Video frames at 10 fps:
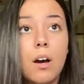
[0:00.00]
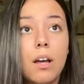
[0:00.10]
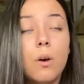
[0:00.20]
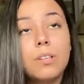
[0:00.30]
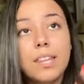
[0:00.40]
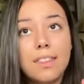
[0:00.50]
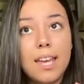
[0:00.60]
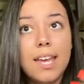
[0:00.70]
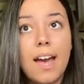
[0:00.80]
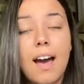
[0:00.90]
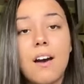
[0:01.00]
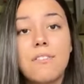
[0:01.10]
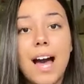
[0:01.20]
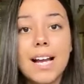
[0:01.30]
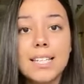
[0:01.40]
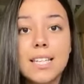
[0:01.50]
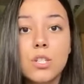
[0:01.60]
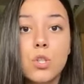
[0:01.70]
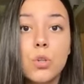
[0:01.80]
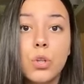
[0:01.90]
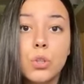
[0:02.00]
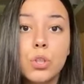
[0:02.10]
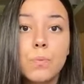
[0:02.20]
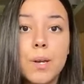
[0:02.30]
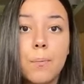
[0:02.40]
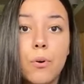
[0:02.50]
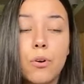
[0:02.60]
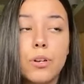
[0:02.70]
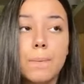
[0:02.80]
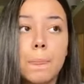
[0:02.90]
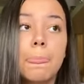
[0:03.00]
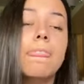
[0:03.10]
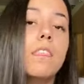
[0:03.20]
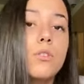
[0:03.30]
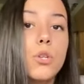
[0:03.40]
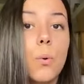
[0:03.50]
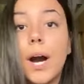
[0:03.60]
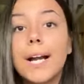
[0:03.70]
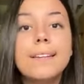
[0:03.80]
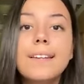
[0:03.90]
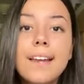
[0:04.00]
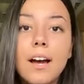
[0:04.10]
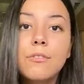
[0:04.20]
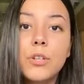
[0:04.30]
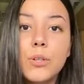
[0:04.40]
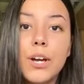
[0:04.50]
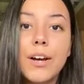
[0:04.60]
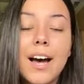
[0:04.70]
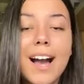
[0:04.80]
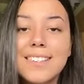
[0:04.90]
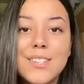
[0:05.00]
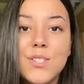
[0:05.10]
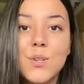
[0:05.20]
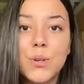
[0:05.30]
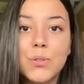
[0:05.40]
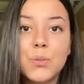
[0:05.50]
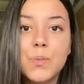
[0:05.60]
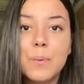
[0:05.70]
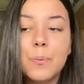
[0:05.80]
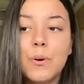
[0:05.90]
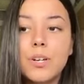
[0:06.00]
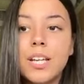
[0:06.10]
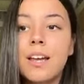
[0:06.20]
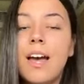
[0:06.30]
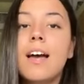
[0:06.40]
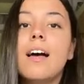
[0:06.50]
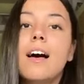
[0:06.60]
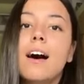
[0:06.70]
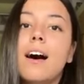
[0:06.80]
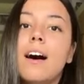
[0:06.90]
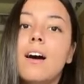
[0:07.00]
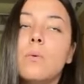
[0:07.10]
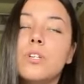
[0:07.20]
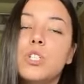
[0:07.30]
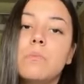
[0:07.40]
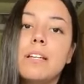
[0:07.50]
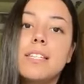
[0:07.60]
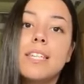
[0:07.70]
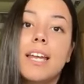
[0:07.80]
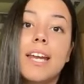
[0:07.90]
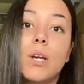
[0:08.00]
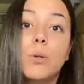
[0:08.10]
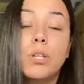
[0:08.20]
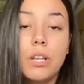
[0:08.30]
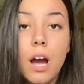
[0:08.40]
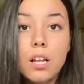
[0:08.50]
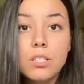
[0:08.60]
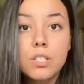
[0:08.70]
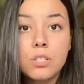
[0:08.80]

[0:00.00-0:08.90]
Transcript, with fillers: uh, only they have access to YouTube support. So I didn't have uh, access to YouTube support, uh, which means that I could not